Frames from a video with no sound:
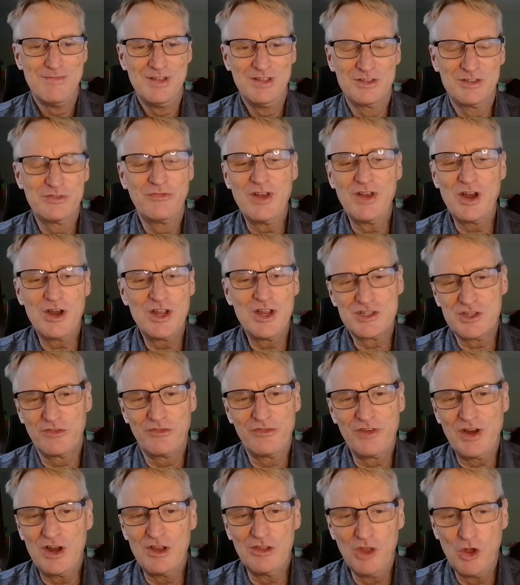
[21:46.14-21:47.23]
It's very, it's a
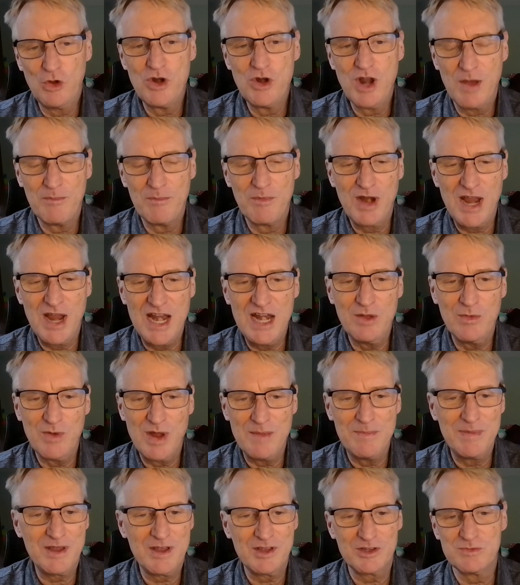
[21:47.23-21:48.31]
very low number
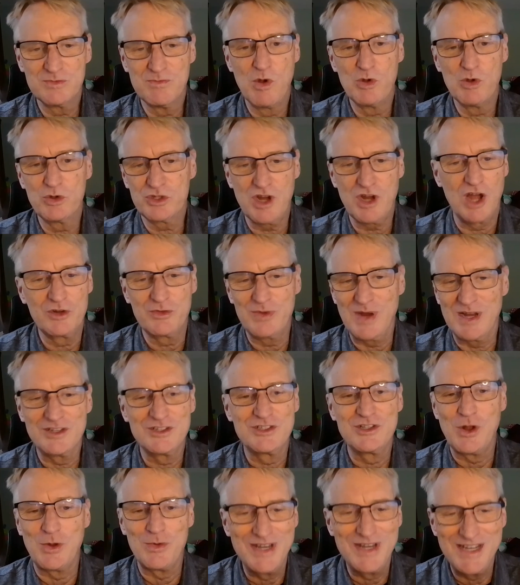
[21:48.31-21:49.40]
anyway, because most
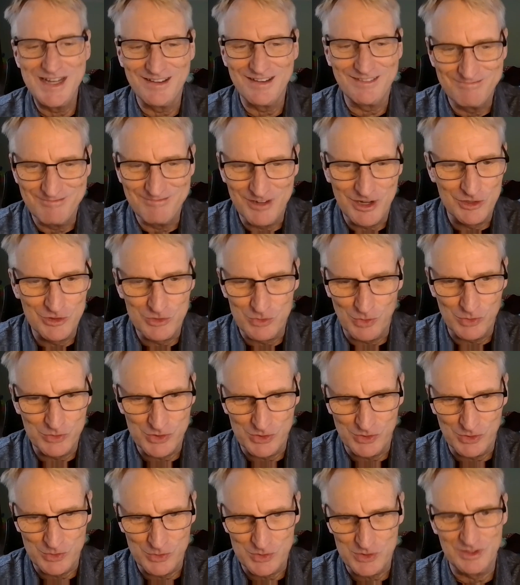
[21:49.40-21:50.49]
contracts don't need a control
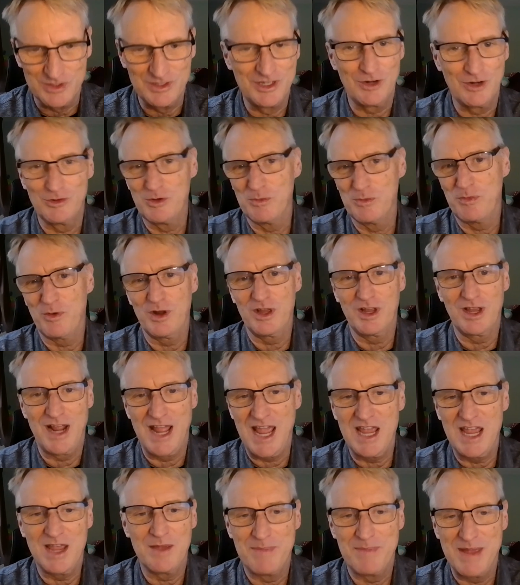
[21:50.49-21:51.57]
solution. You know, you're putting a
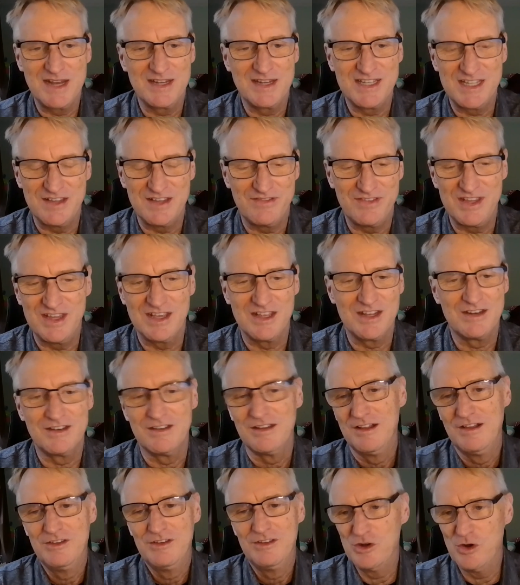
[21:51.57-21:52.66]
hang and bang T V
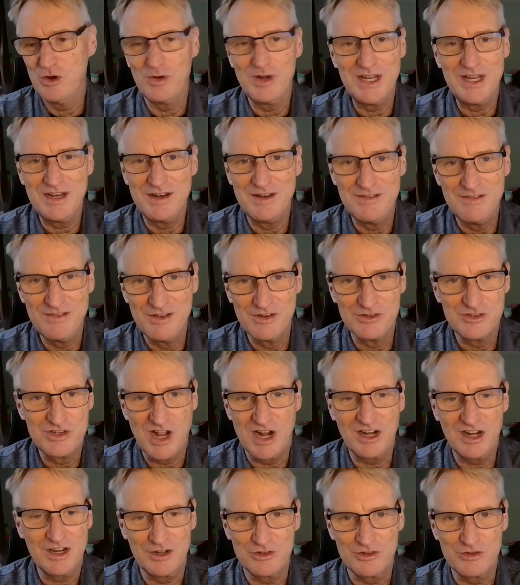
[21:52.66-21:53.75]
in, you don't need, there's
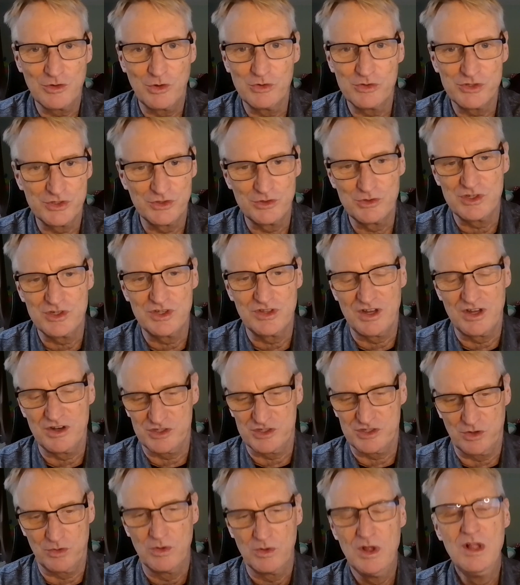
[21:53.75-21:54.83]
not a control solution there.
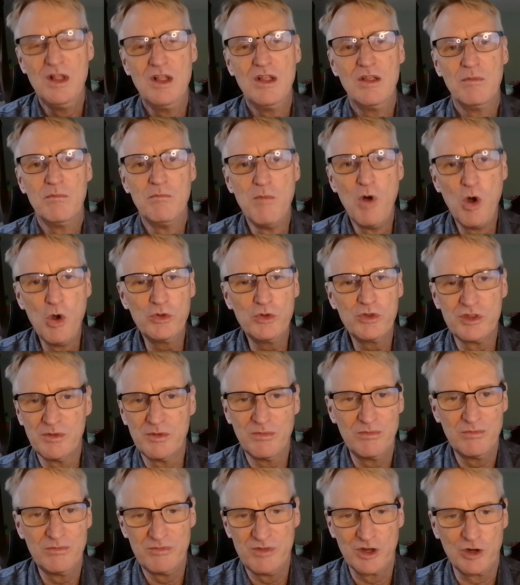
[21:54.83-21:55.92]
So mo
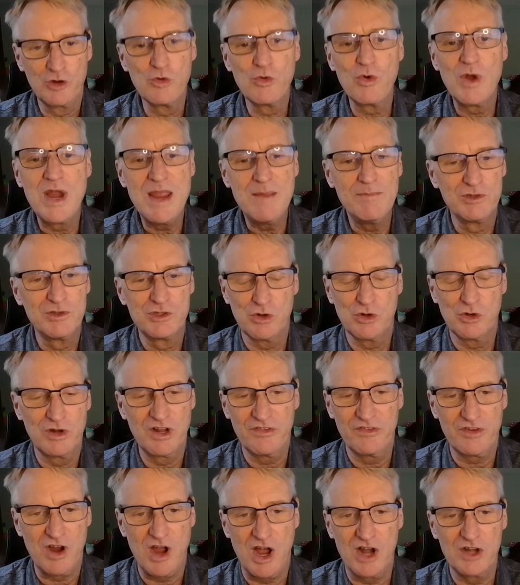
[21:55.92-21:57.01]
the, the great
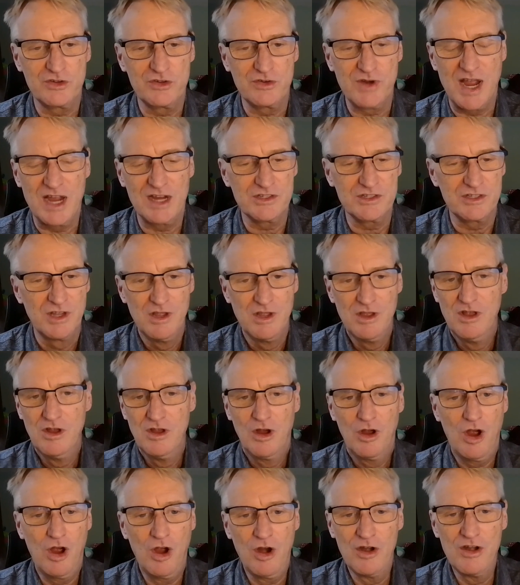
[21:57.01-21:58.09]
majority of contracts
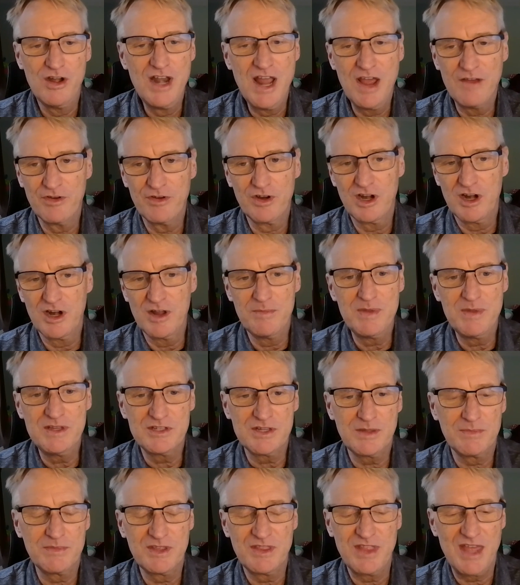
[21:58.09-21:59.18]
are never going to be
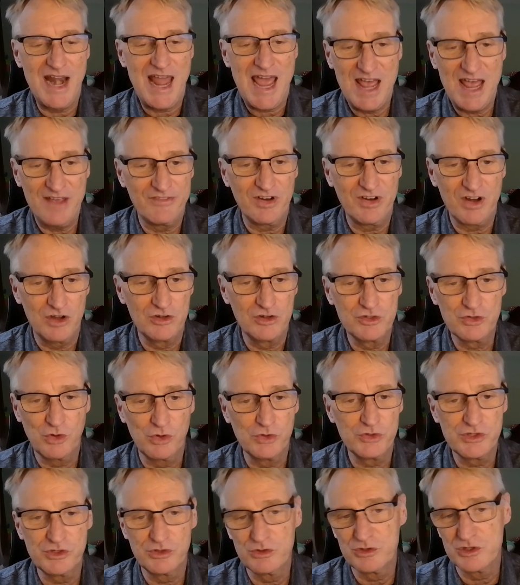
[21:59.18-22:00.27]
something that have a
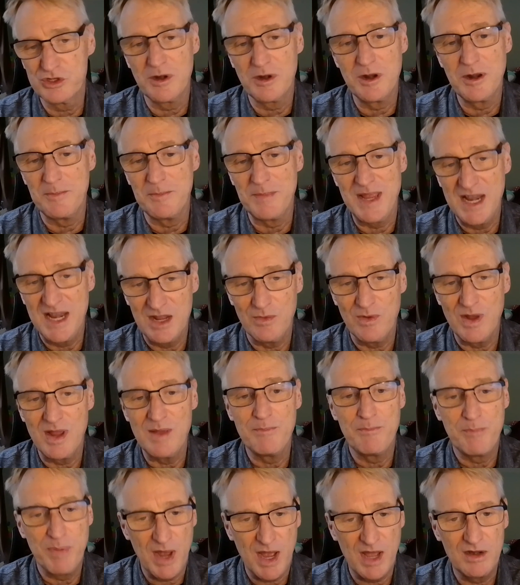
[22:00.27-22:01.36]
control solution in them anyway.
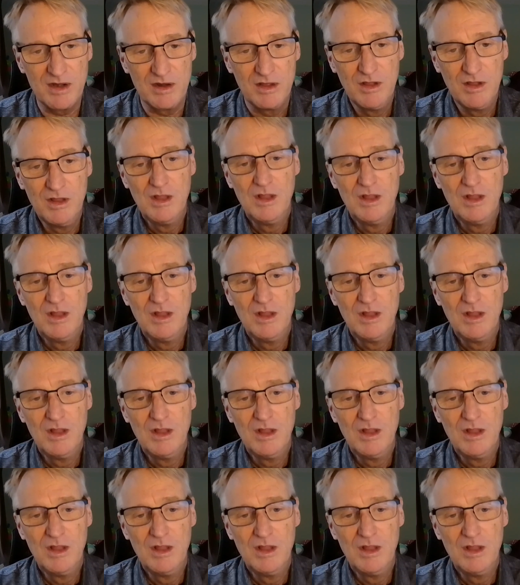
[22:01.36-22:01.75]
But